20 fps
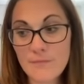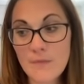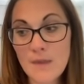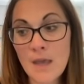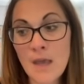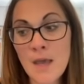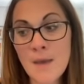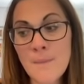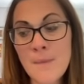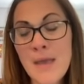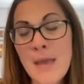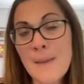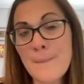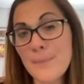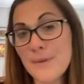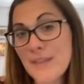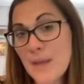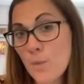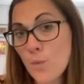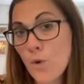
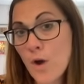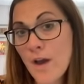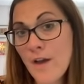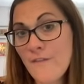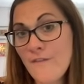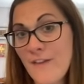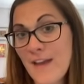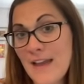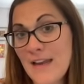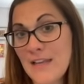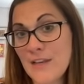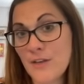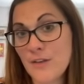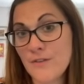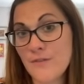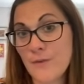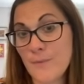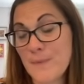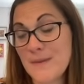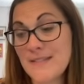But they were fairly
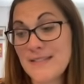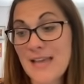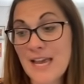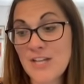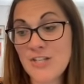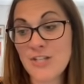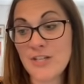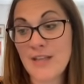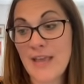good for possession.